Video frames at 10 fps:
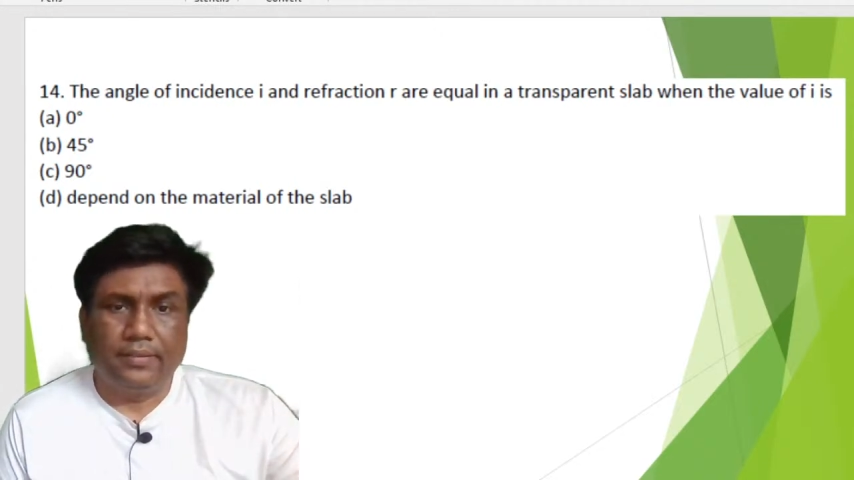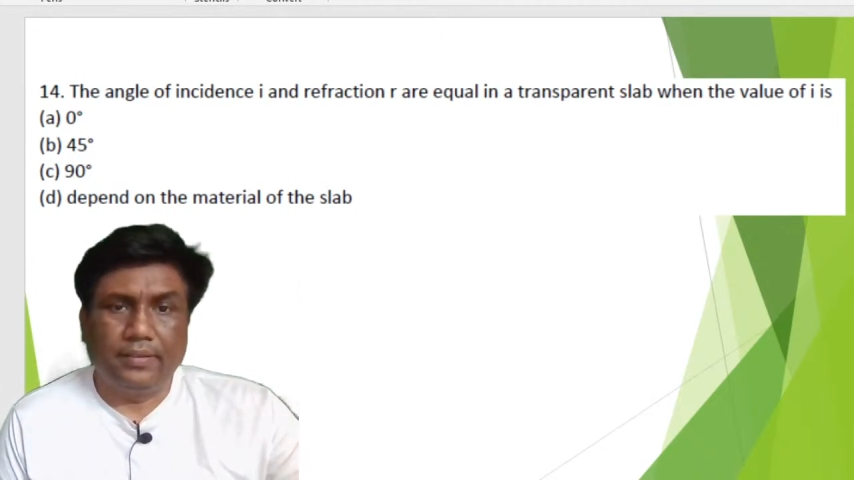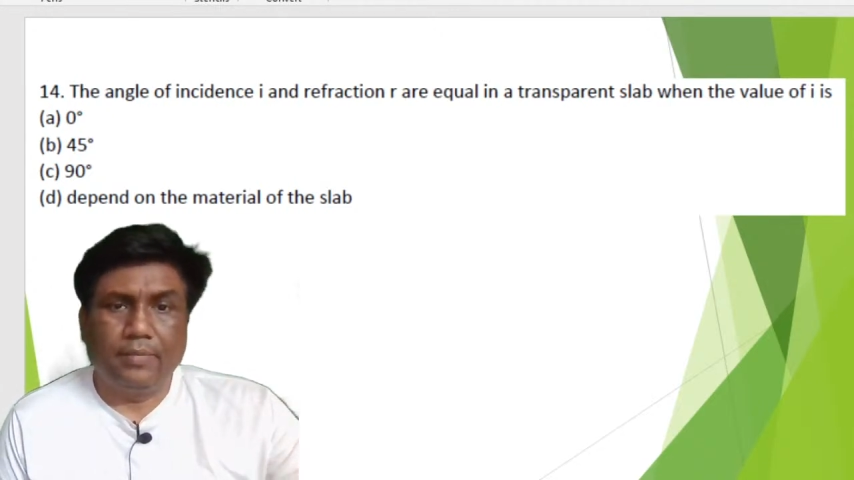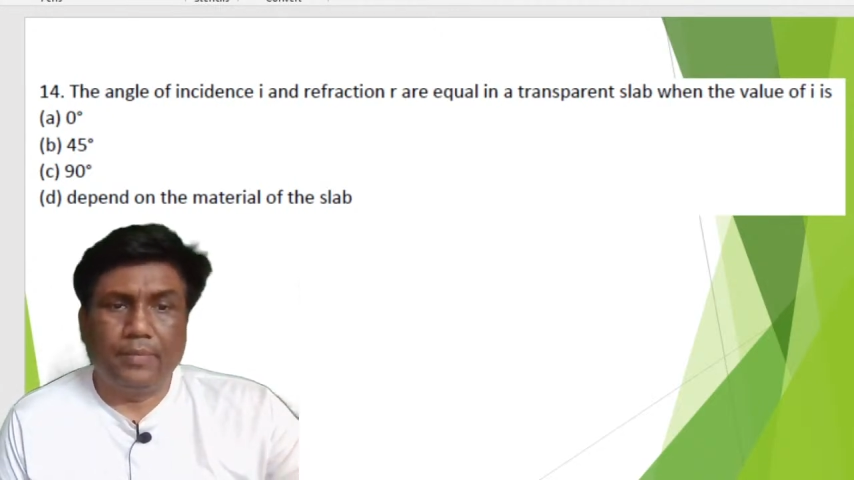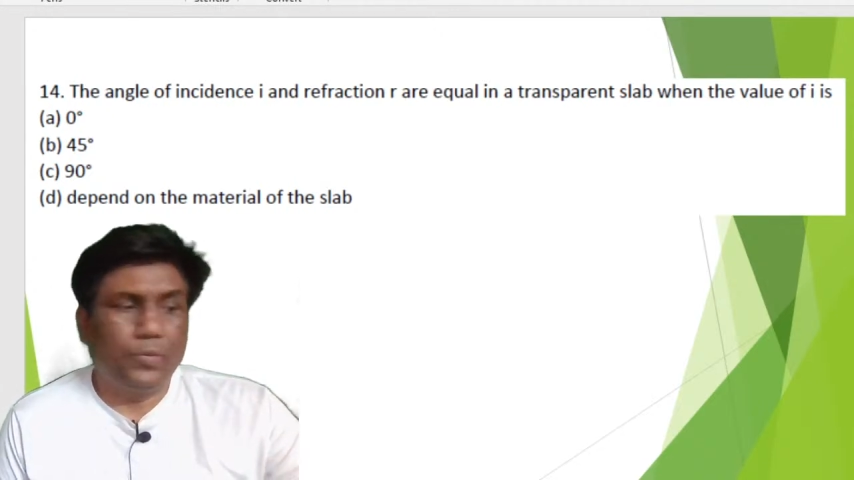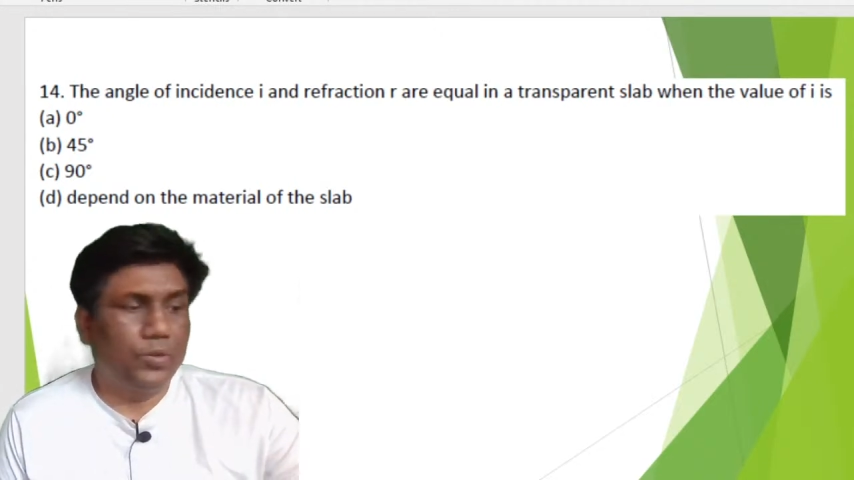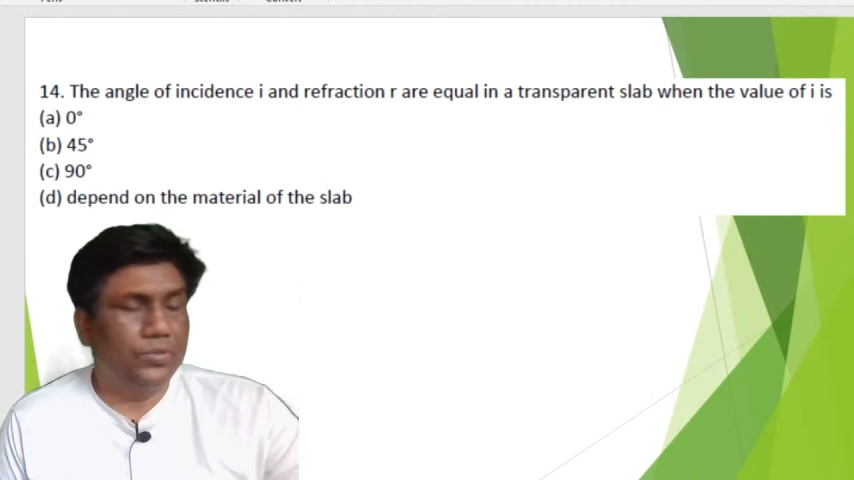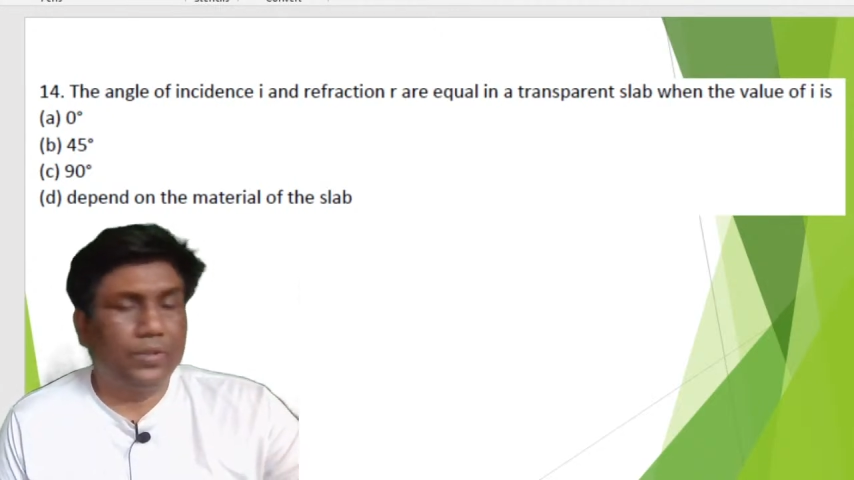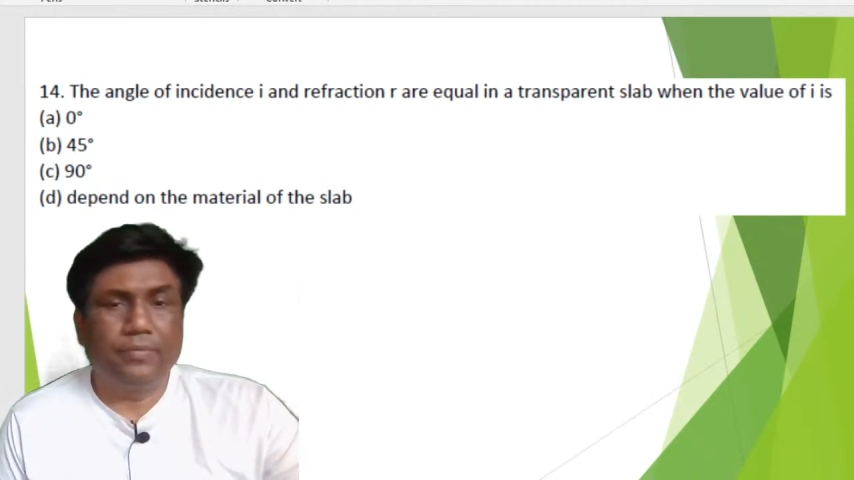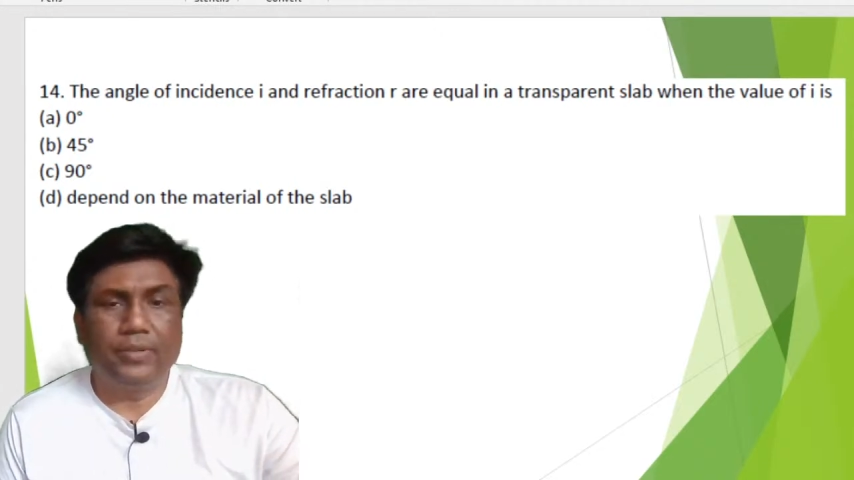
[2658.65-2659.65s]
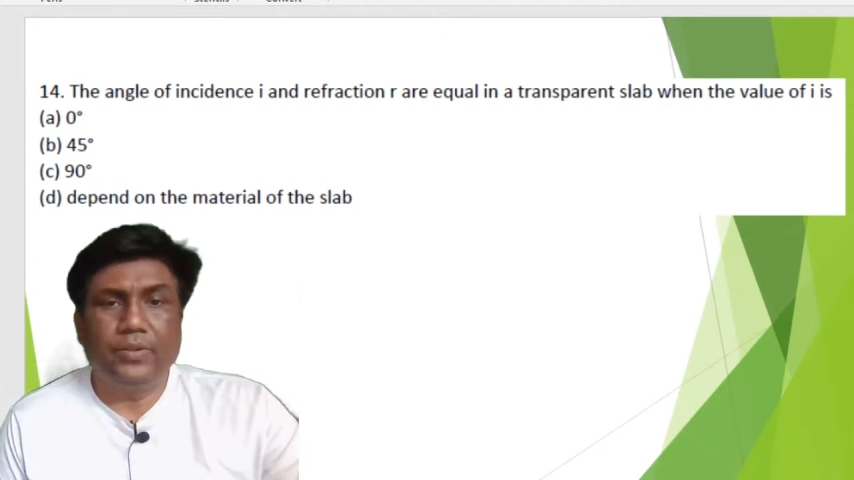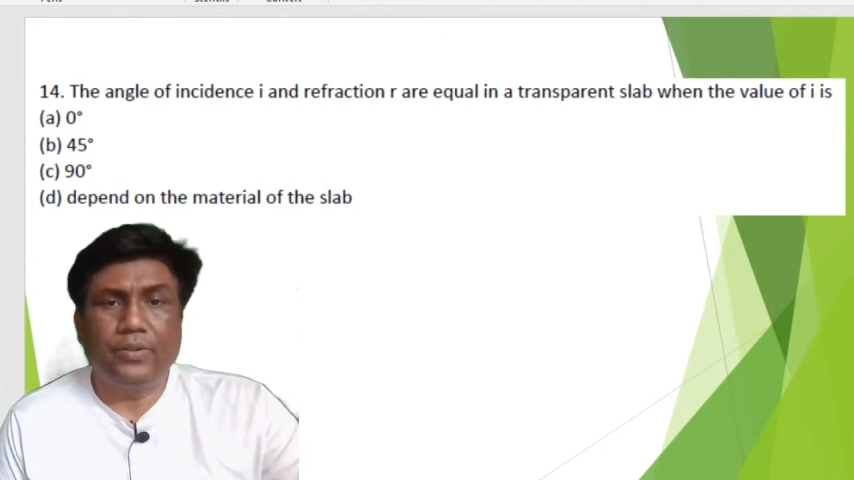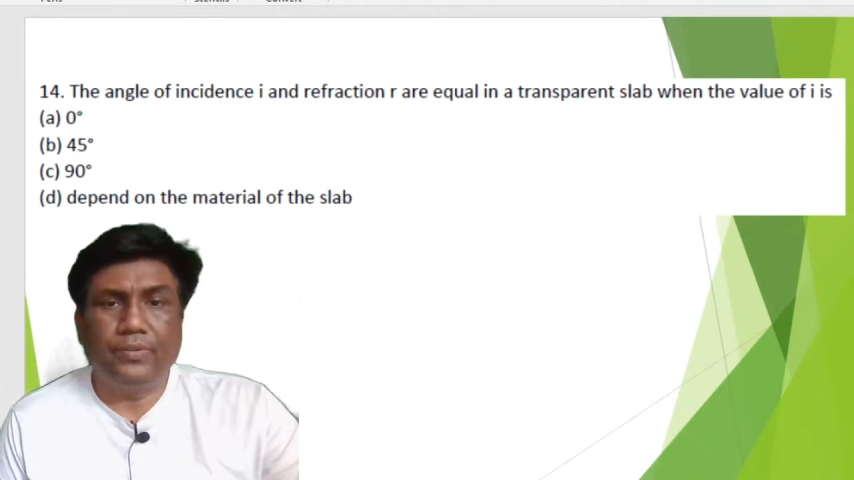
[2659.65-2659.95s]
give a pause to the video,